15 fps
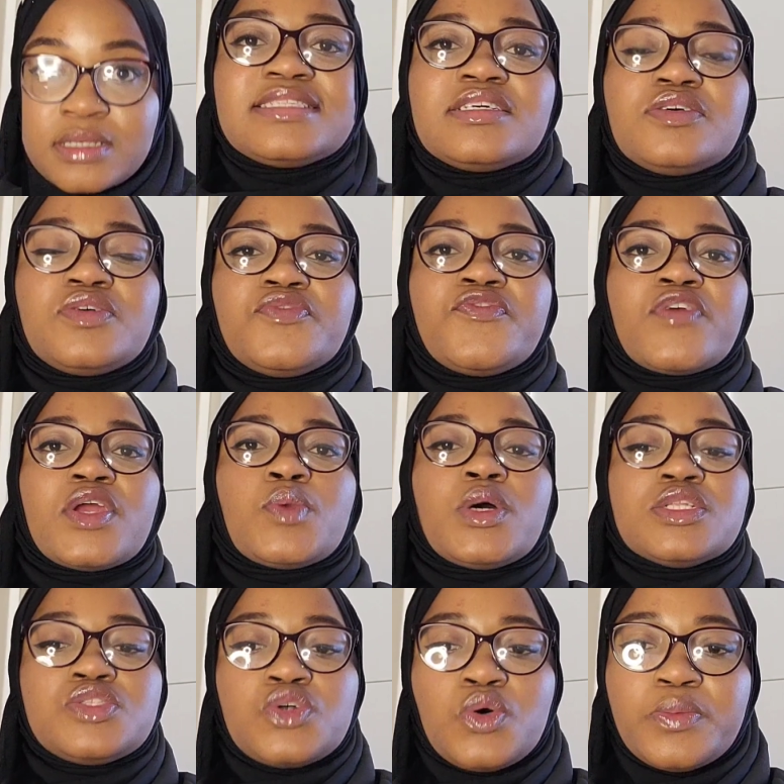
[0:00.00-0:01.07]
As a good friend
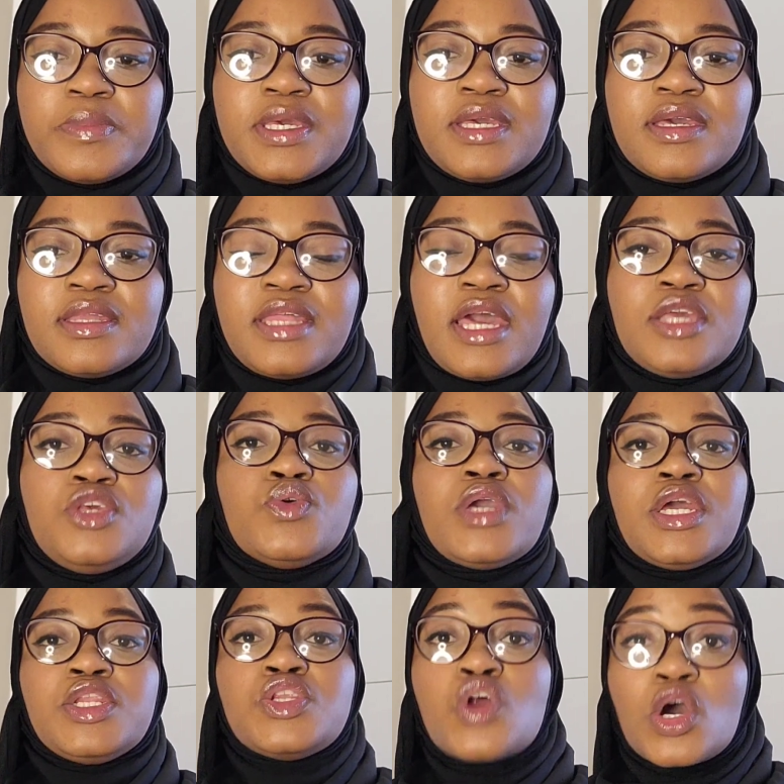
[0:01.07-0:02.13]
once told me that you
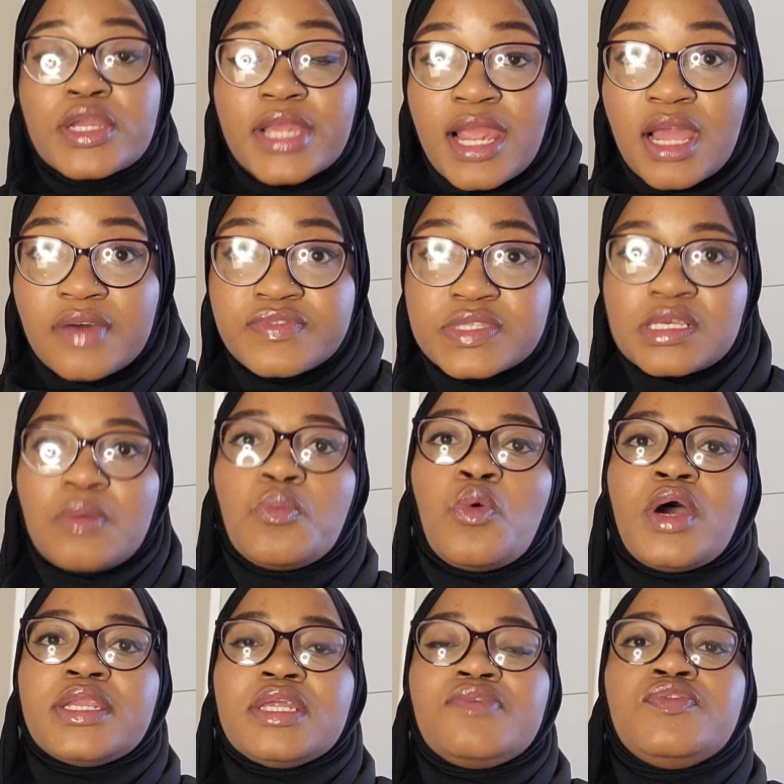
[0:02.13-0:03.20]
cannot love
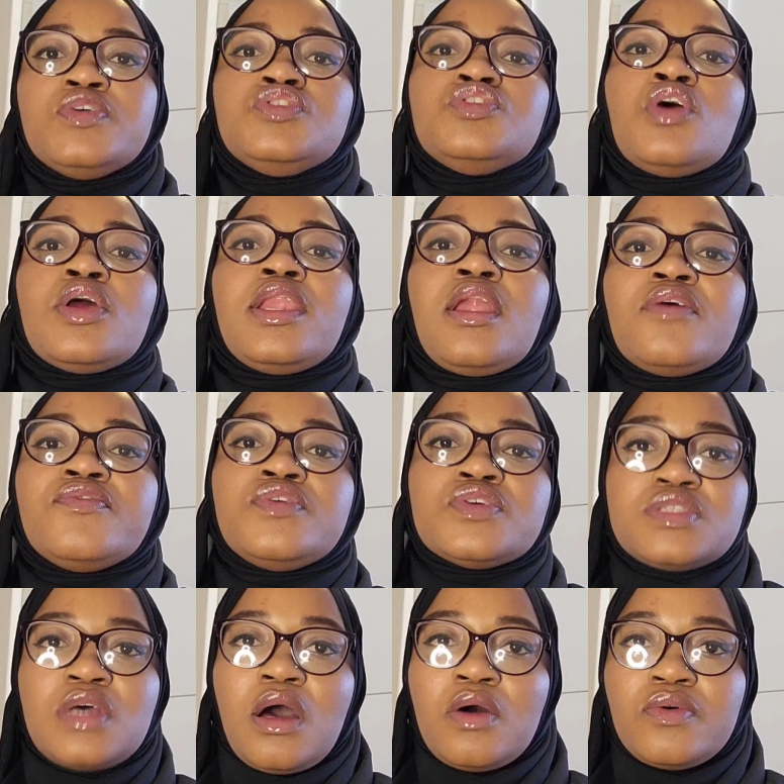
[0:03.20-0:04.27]
someone if you do not love
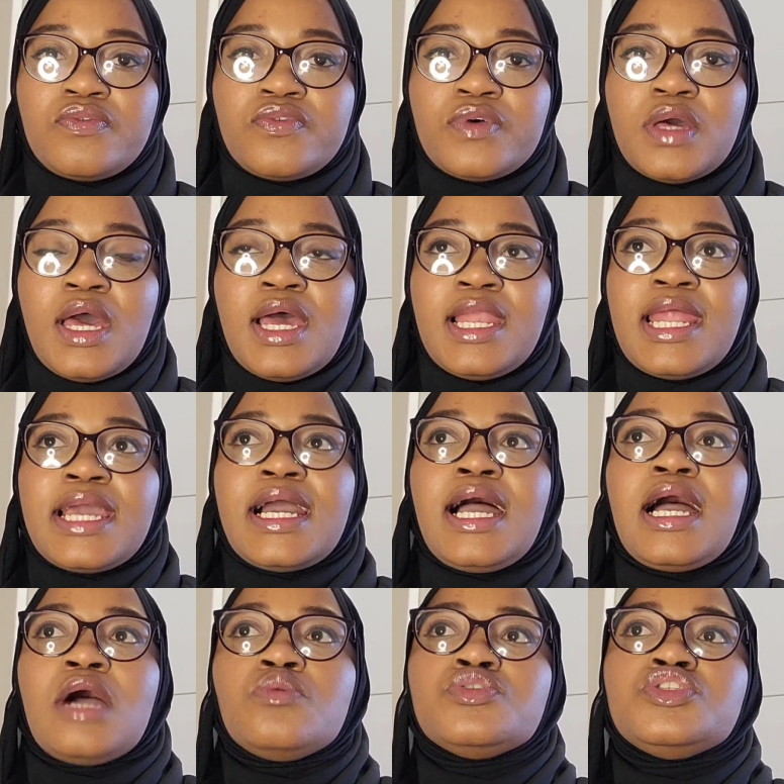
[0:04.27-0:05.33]
yourself. Like,
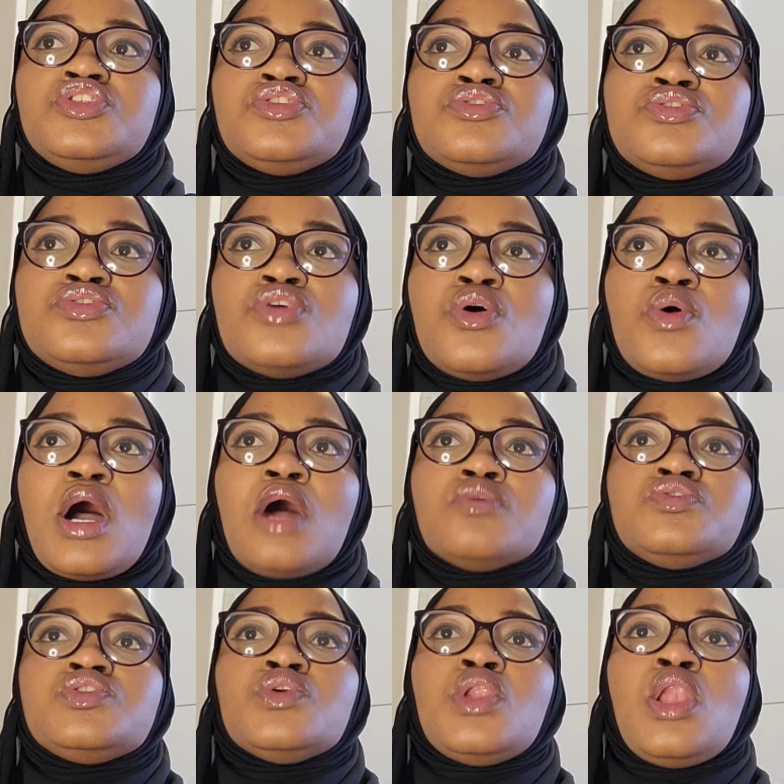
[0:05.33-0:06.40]
how would you know
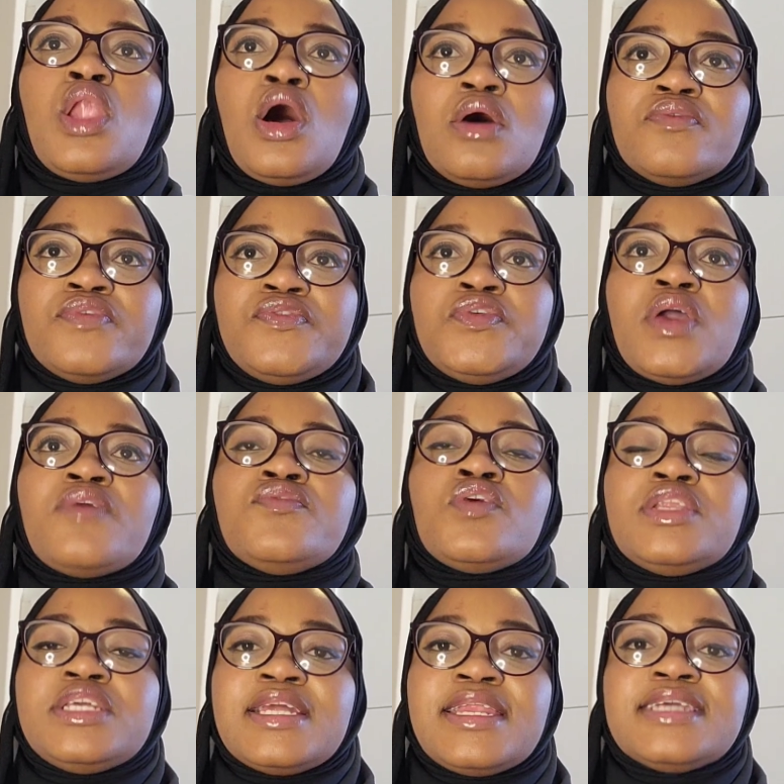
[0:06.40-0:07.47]
how to love if you have
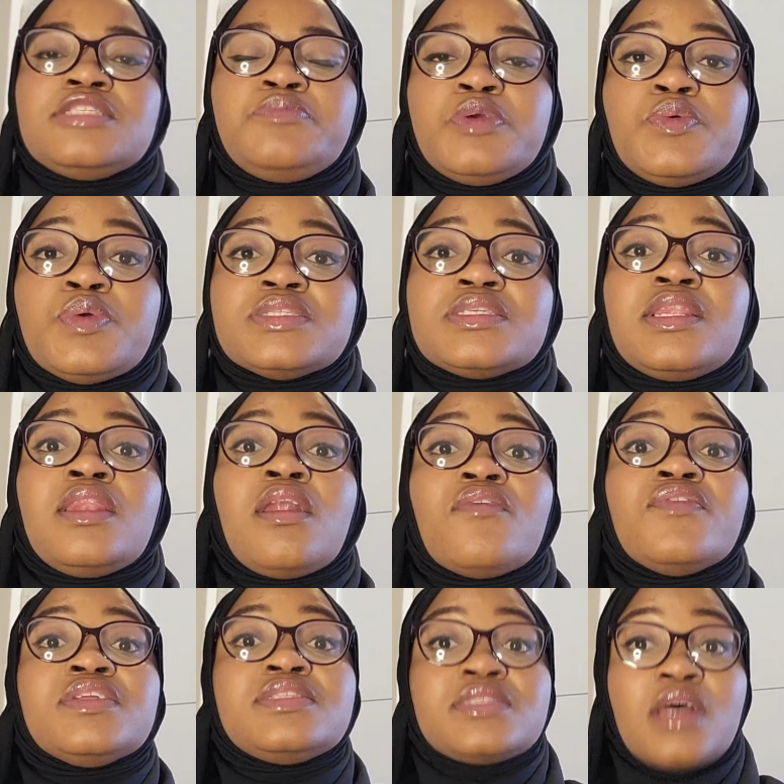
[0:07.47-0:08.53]
not yet experienced
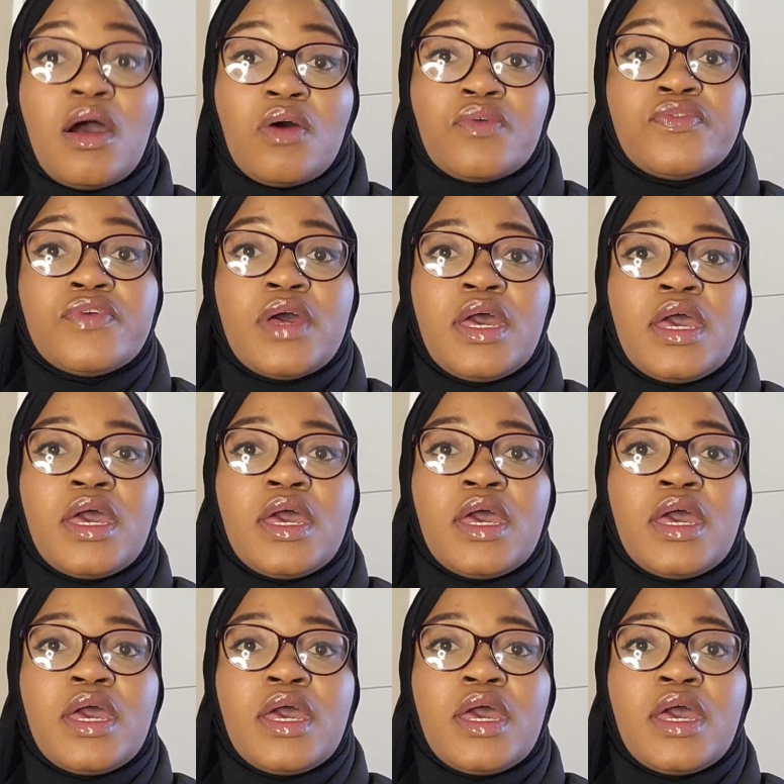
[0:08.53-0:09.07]
love itself?